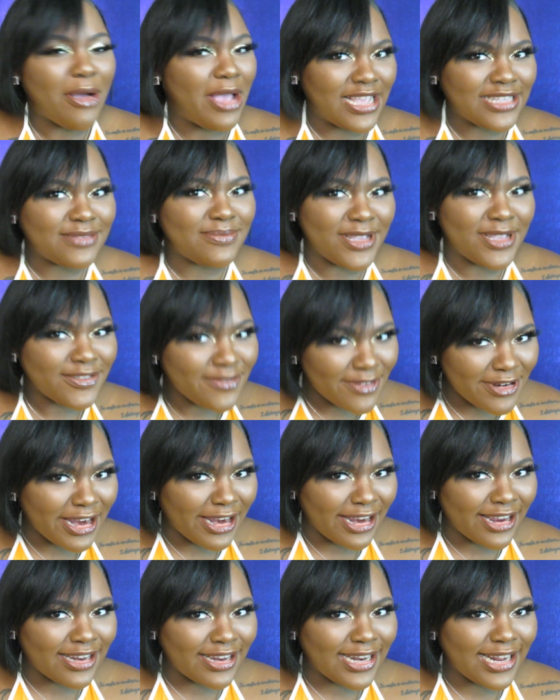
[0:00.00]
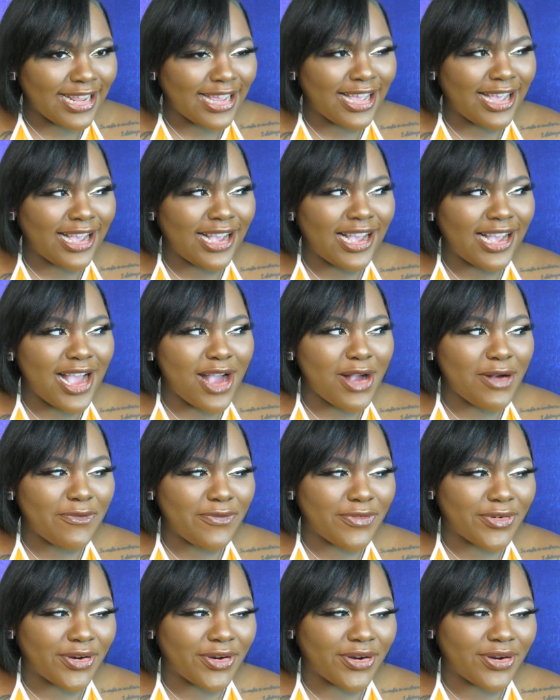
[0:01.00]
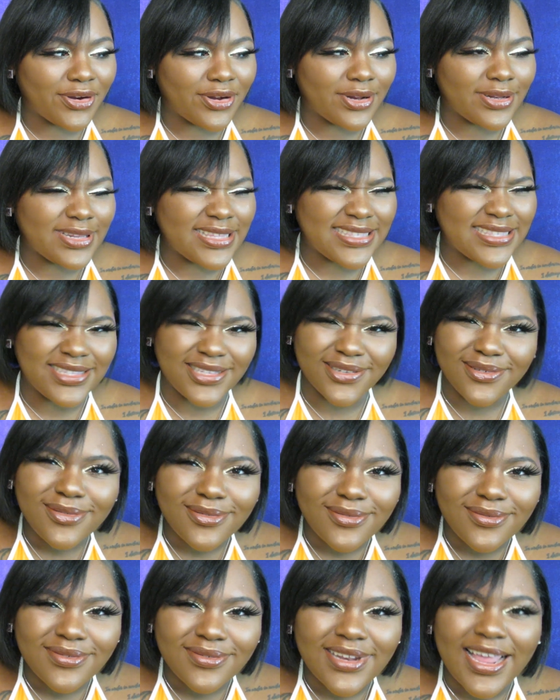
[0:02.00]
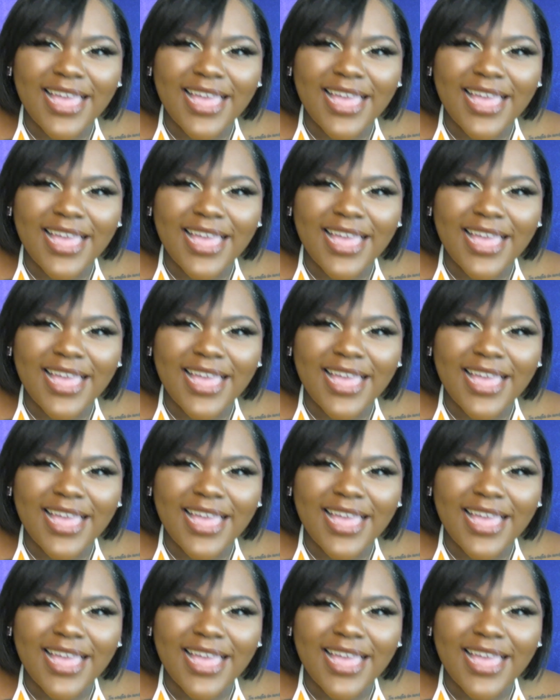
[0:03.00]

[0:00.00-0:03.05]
ex-best friend, over this dude.